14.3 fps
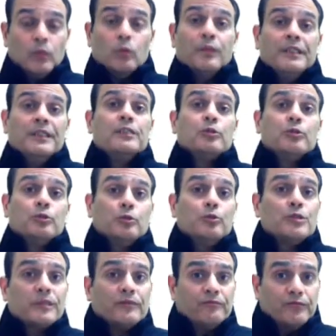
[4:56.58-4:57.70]
We need to do
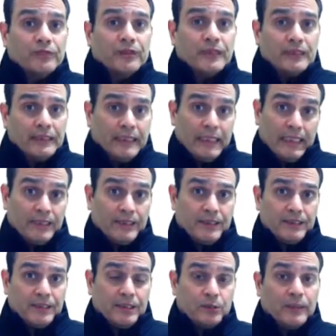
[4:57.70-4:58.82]
some further
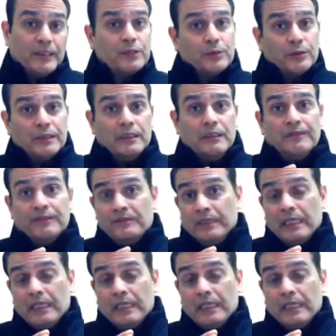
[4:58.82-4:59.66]
analysis as well. So even if the